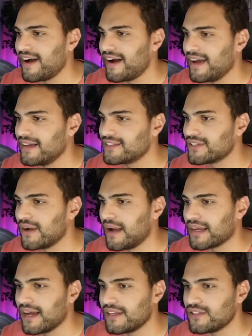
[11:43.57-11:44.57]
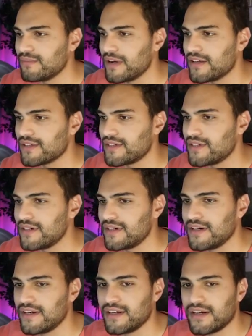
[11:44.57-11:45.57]
Alright, so I got you, Bowser.
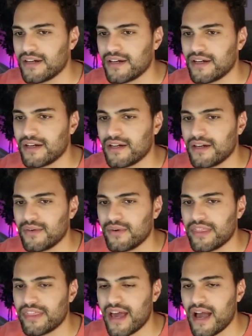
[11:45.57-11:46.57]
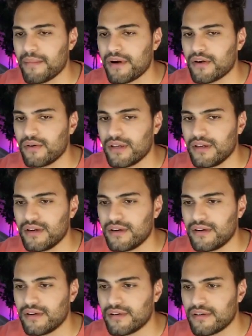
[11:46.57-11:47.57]
Uh, with that, I'm gonna go
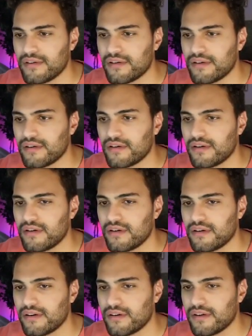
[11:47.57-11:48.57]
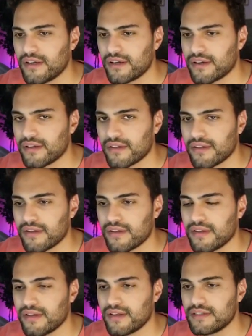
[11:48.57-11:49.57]
here. Oh, yeah.
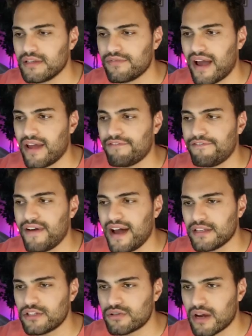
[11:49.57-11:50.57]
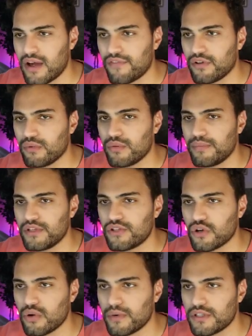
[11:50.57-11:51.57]
See, if I had fast travel, it would be
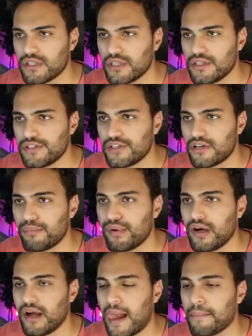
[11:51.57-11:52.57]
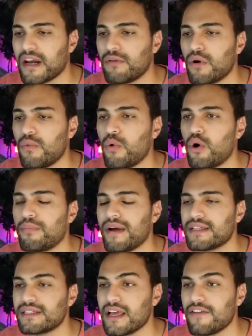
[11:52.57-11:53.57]
so much easier, but I'm gonna reward
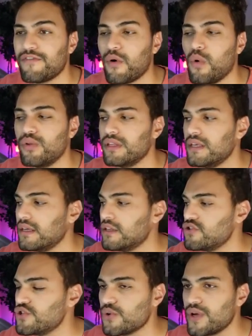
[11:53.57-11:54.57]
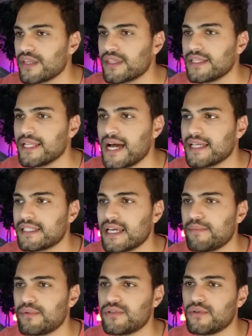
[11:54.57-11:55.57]
myself only enjoying the last
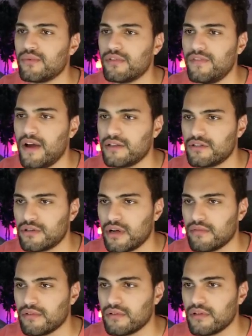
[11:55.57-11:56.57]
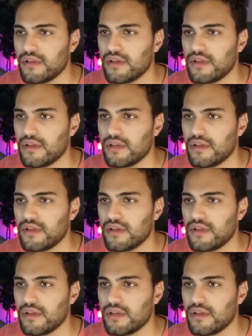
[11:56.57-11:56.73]
episode with fast travel.